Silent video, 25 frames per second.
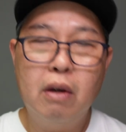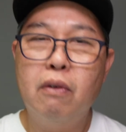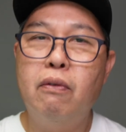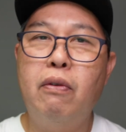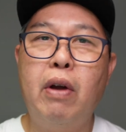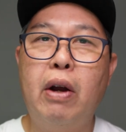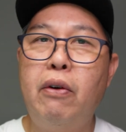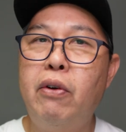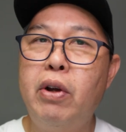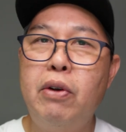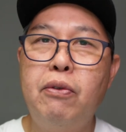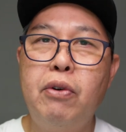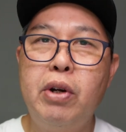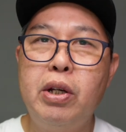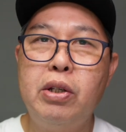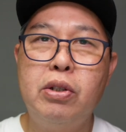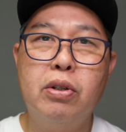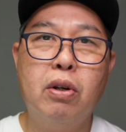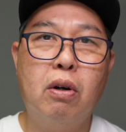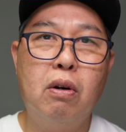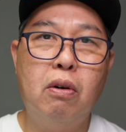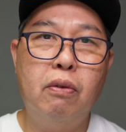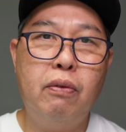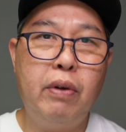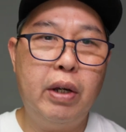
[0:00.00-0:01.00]

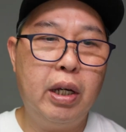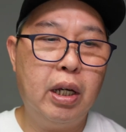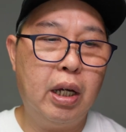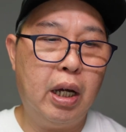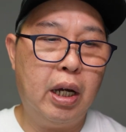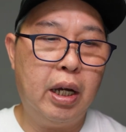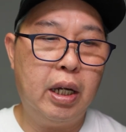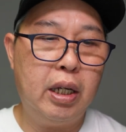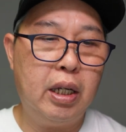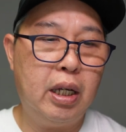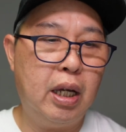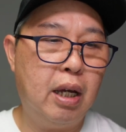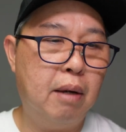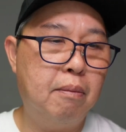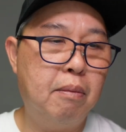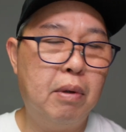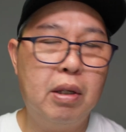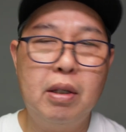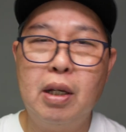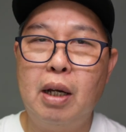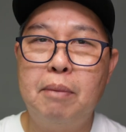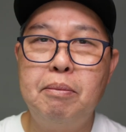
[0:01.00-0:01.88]
resolving IEM.